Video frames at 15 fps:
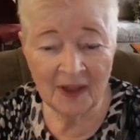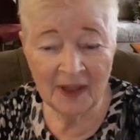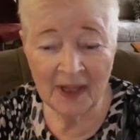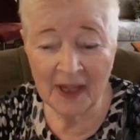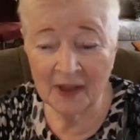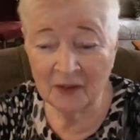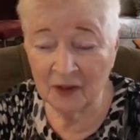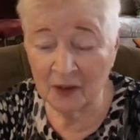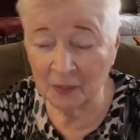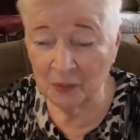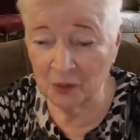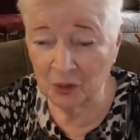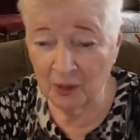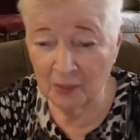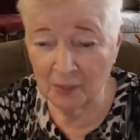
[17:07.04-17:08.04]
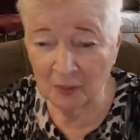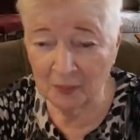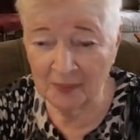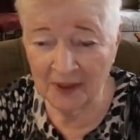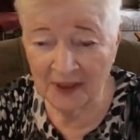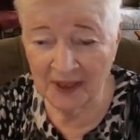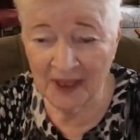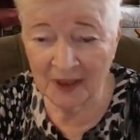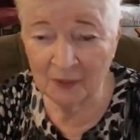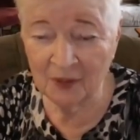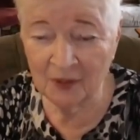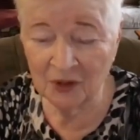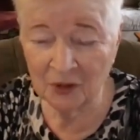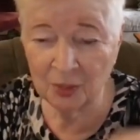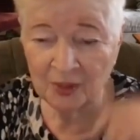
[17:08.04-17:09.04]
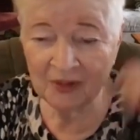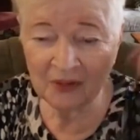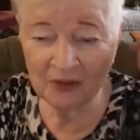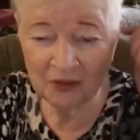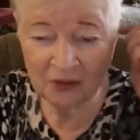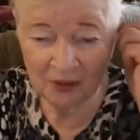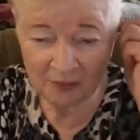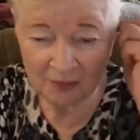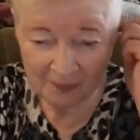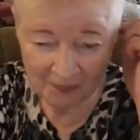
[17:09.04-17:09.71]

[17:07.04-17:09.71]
I had some trouble picking which ones